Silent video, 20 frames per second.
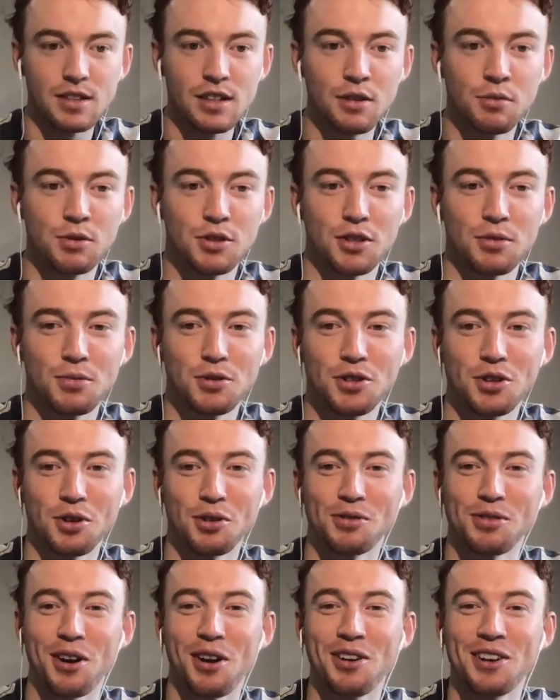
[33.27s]
which I'm
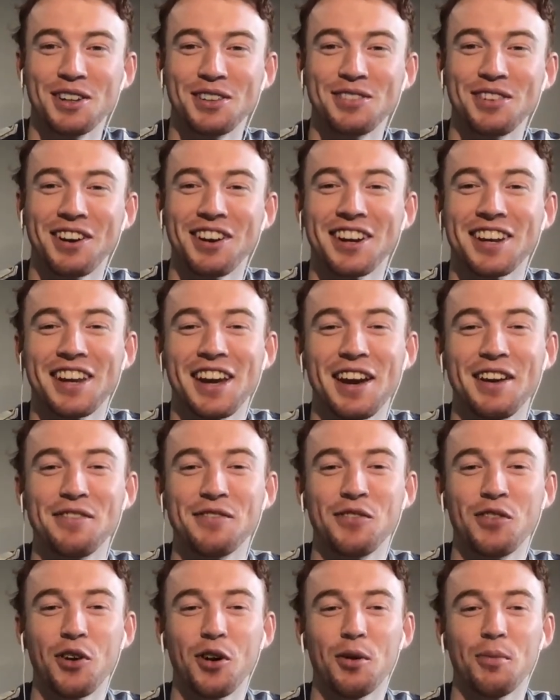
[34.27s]
sure Roe is very
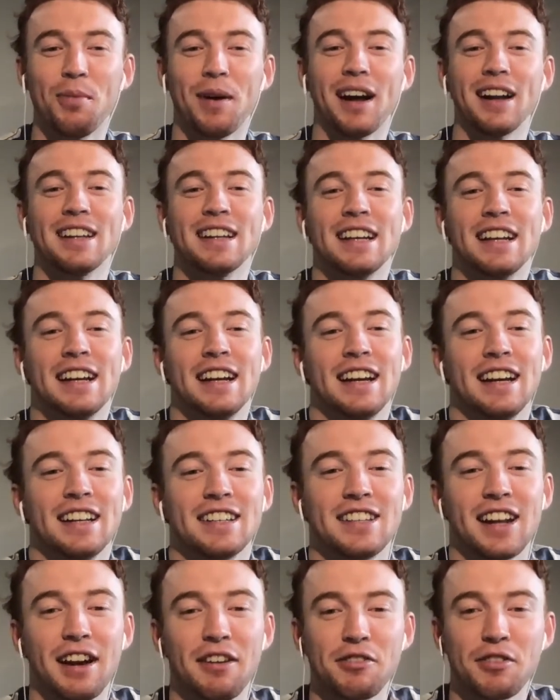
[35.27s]
keen for. But
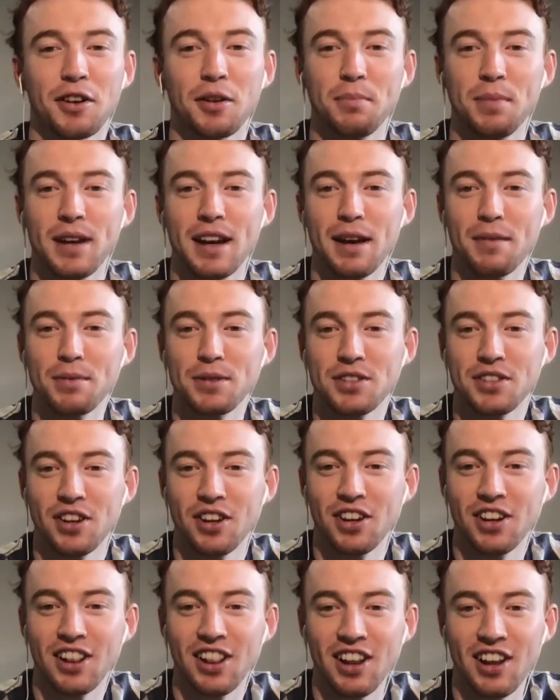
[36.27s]
today we've got a big
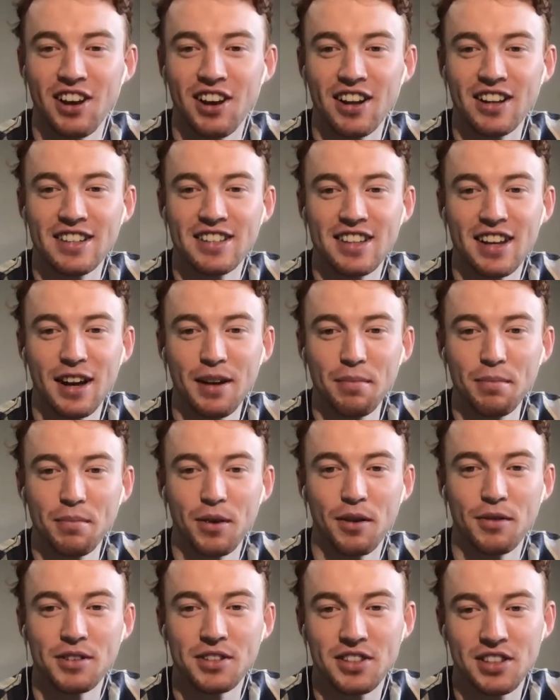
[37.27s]
episode lined
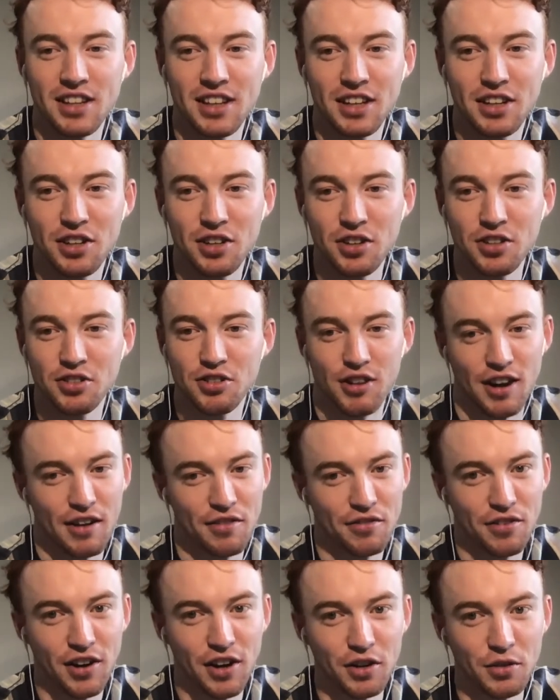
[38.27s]
up. Obviously, a huge
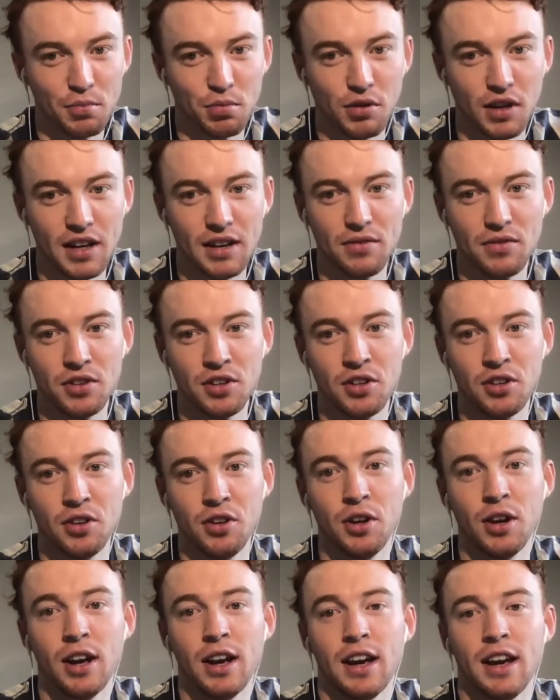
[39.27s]
grand final
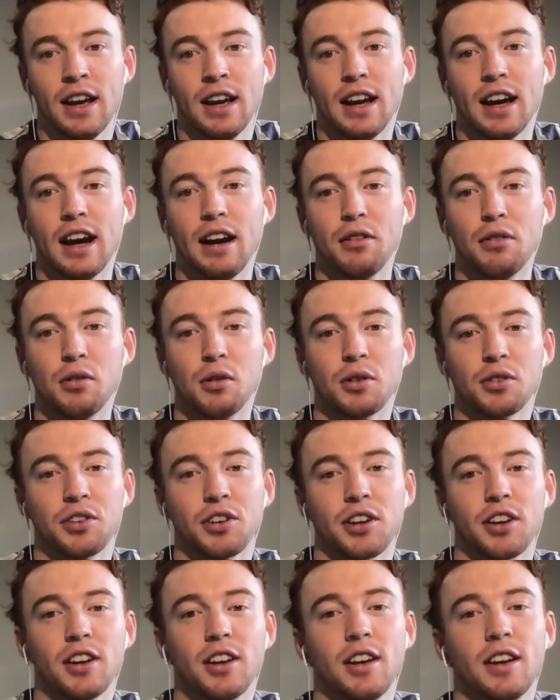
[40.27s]
preview. We're
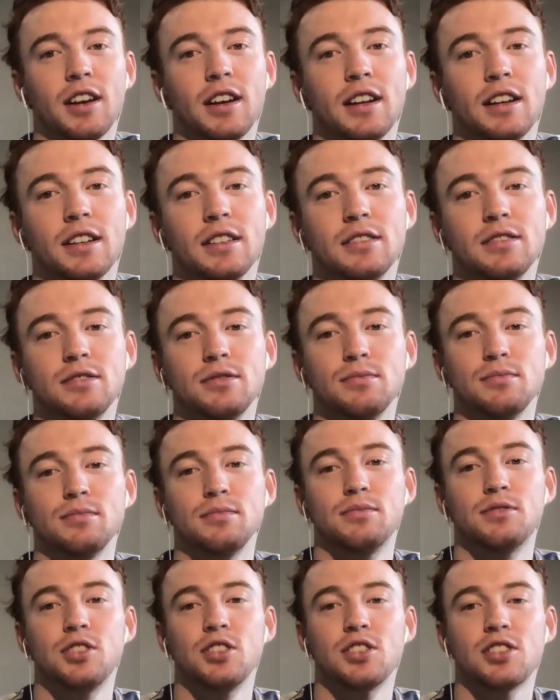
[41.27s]
also going to
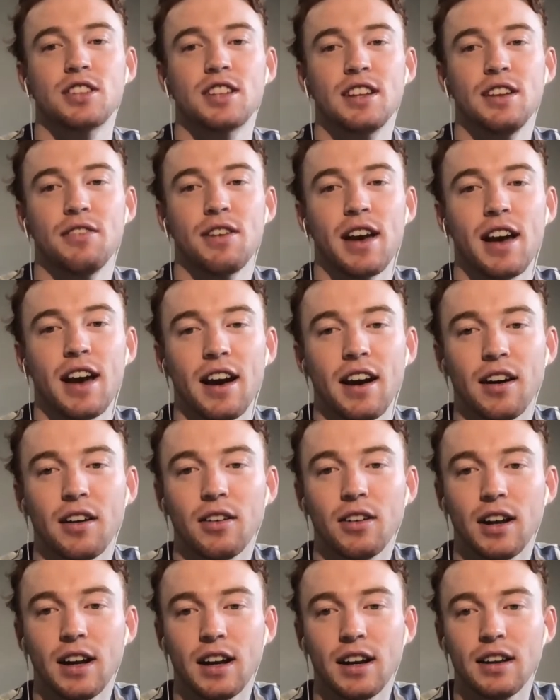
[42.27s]
just give
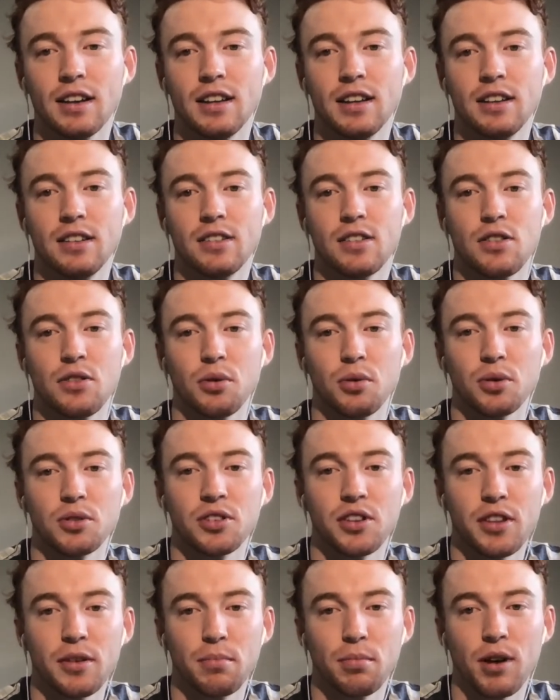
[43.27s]
our
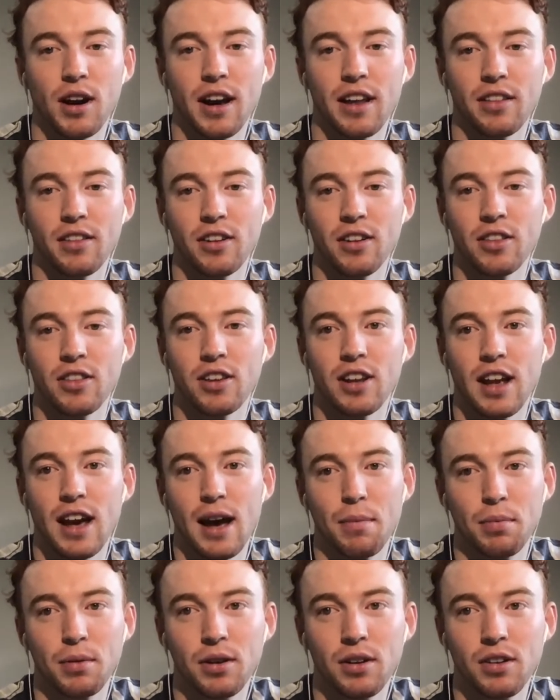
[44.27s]
thoughts on the Brownlow that
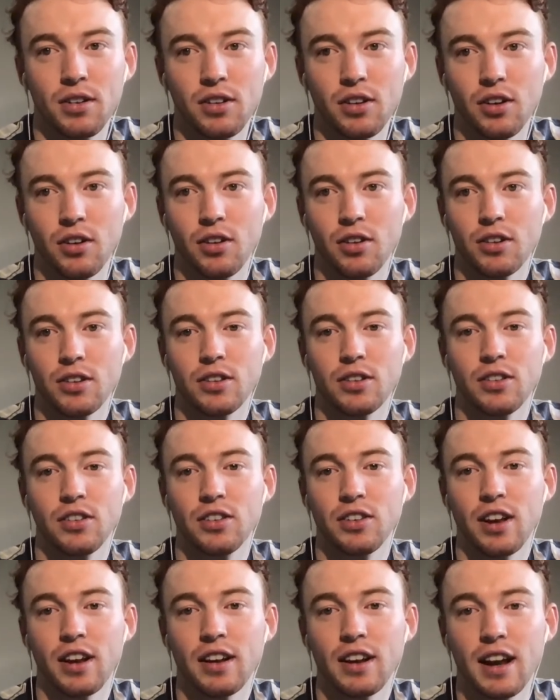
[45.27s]
happened on
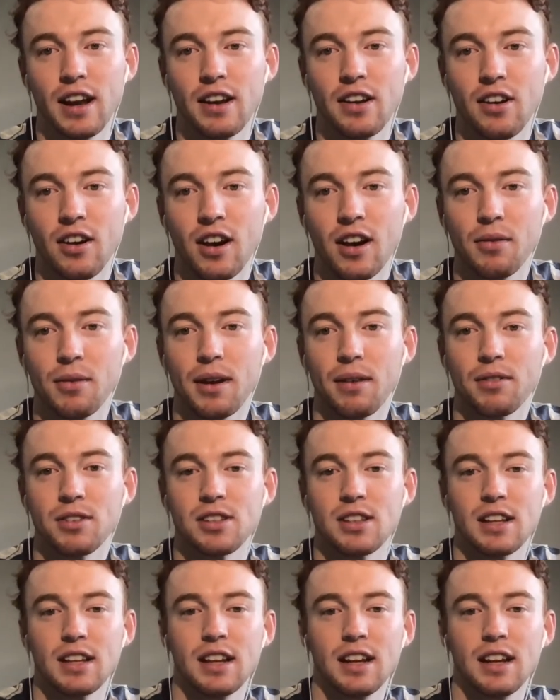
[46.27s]
Sunday night. We haven't